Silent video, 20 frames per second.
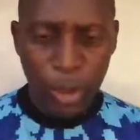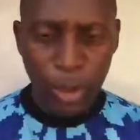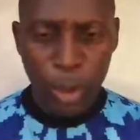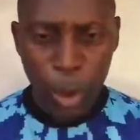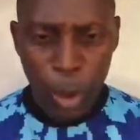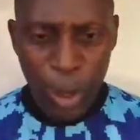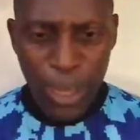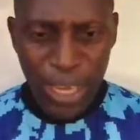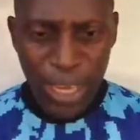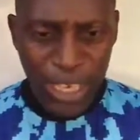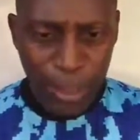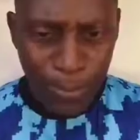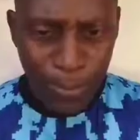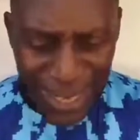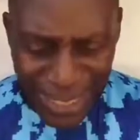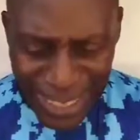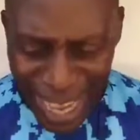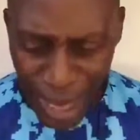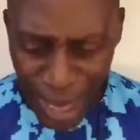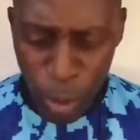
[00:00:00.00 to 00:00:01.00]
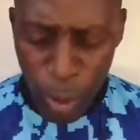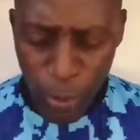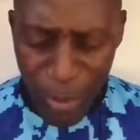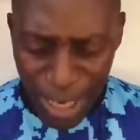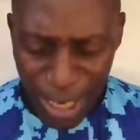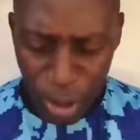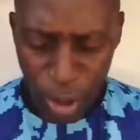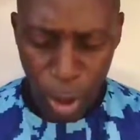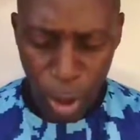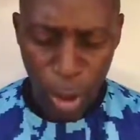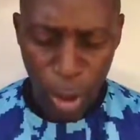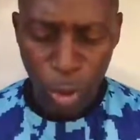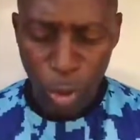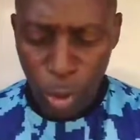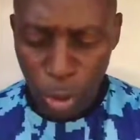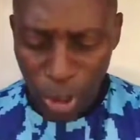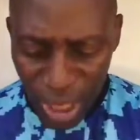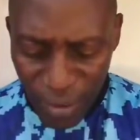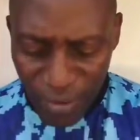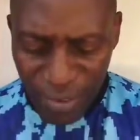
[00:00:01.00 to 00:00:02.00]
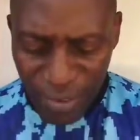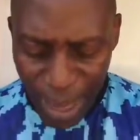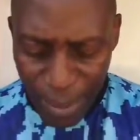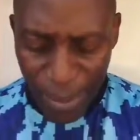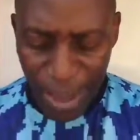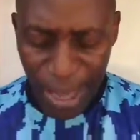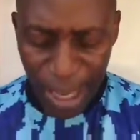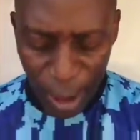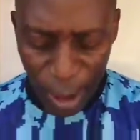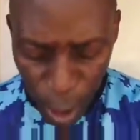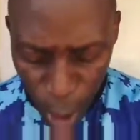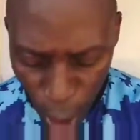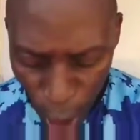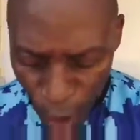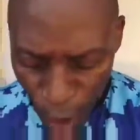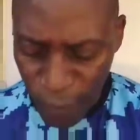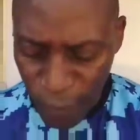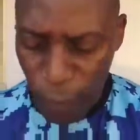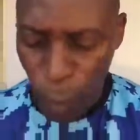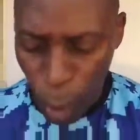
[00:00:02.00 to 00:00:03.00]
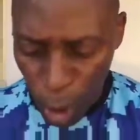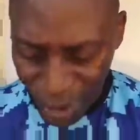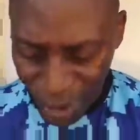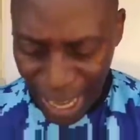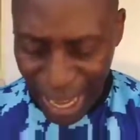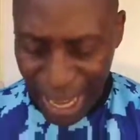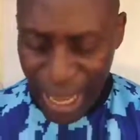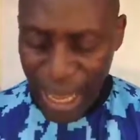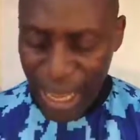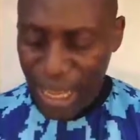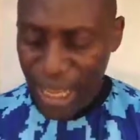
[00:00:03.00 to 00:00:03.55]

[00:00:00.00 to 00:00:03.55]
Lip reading: So it's better you make sure you give them enough water.